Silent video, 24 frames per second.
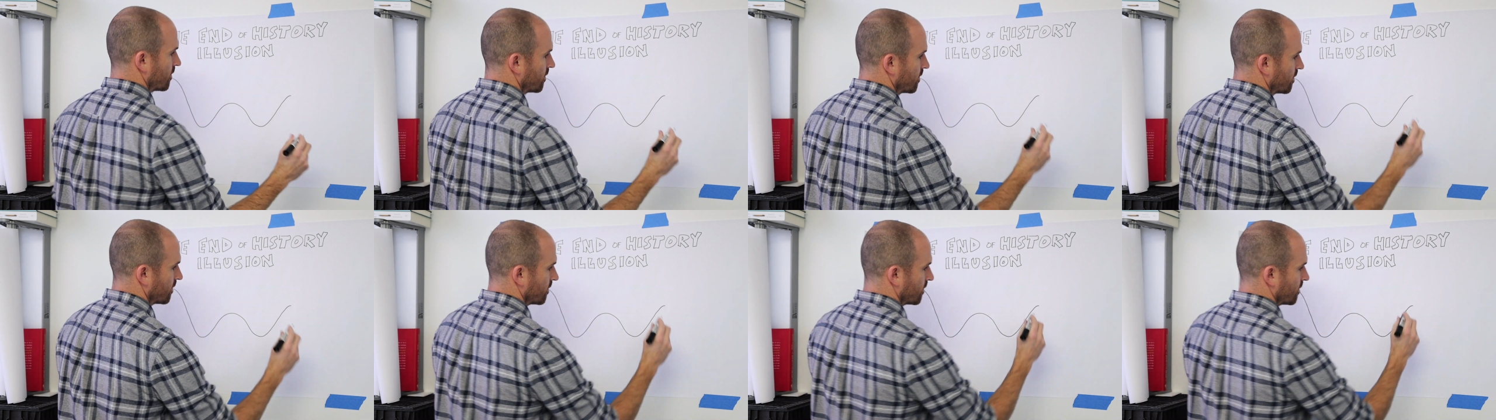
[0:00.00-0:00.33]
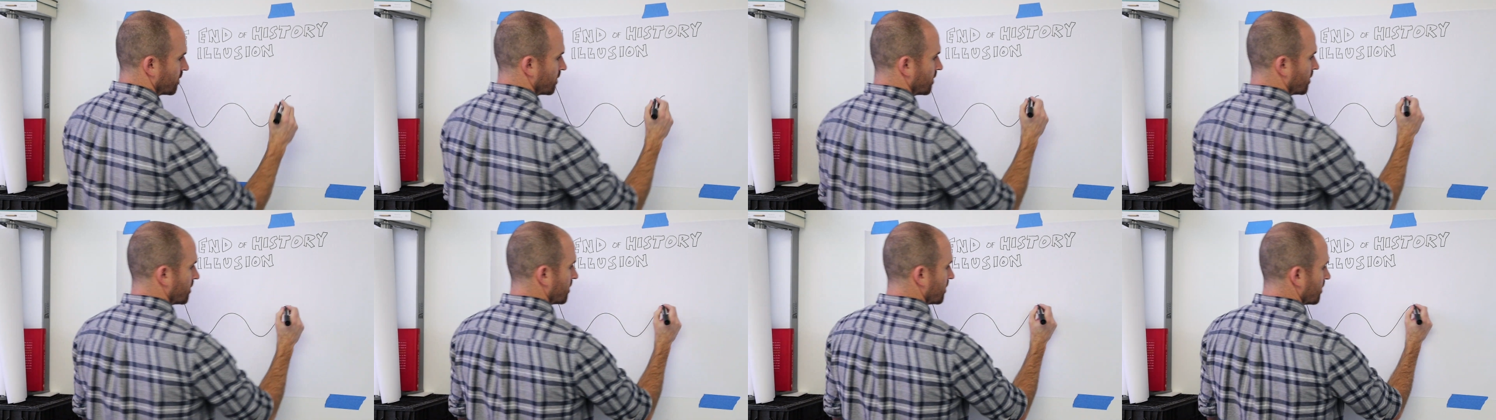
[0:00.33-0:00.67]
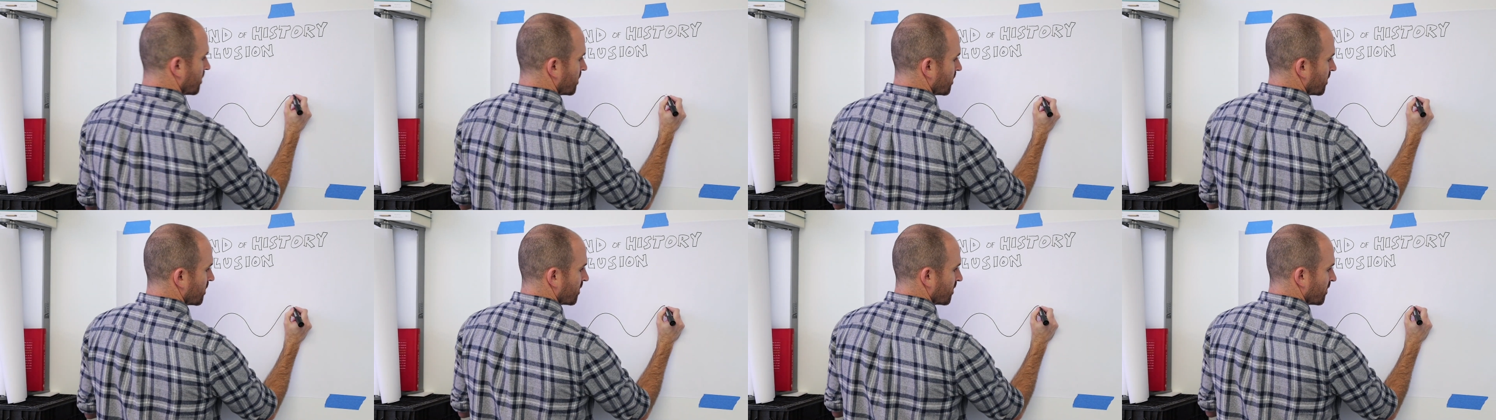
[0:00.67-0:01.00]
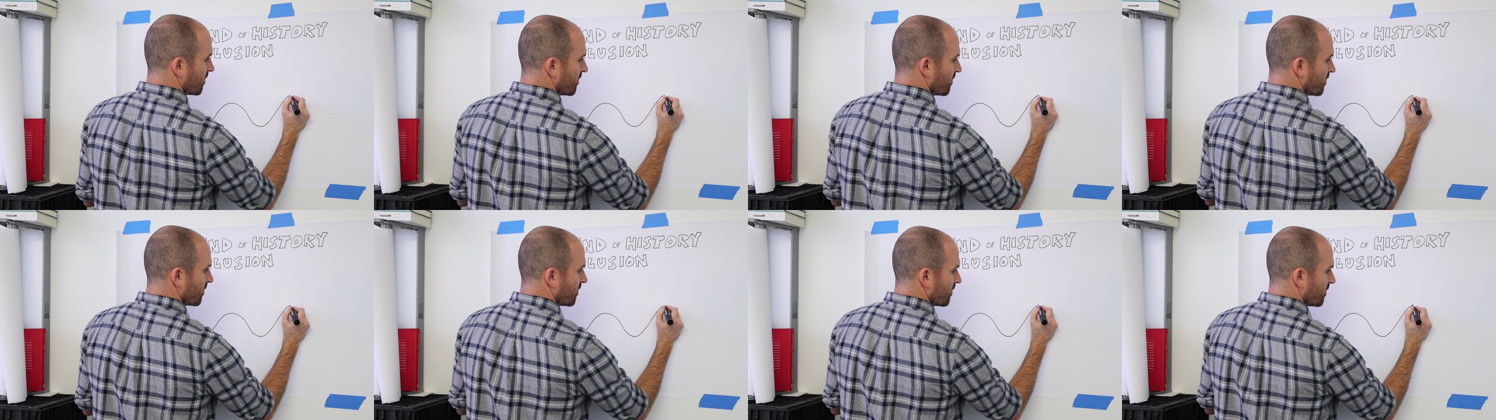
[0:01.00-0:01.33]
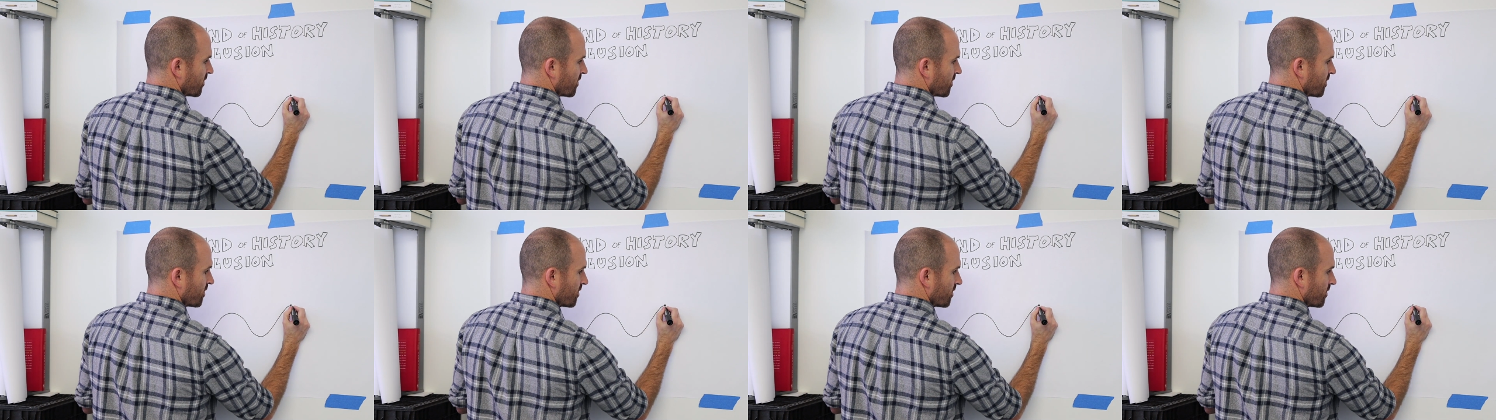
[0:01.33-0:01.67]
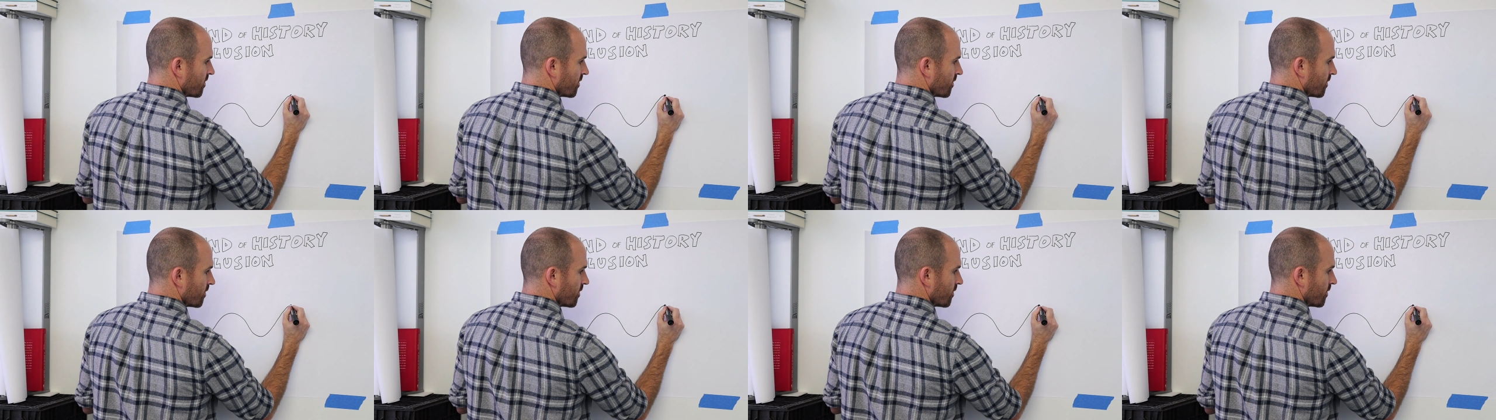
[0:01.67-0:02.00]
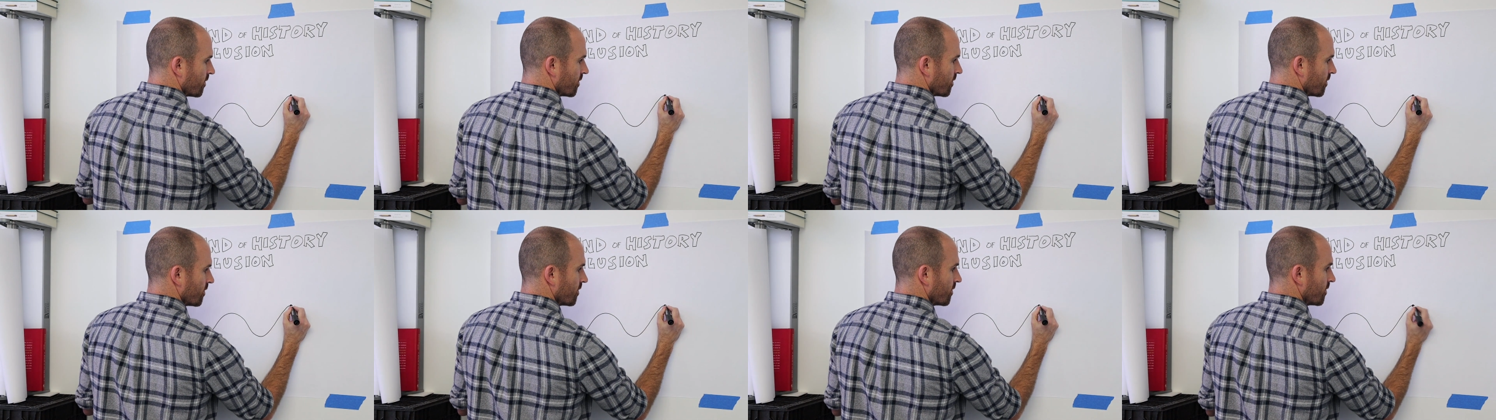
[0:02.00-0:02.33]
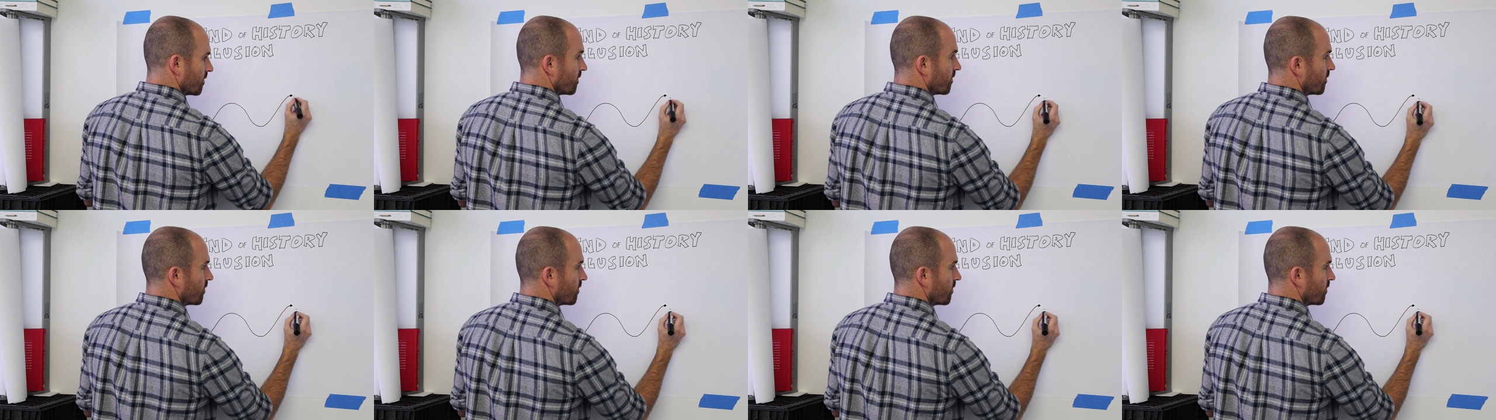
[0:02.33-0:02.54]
Nobody speaks.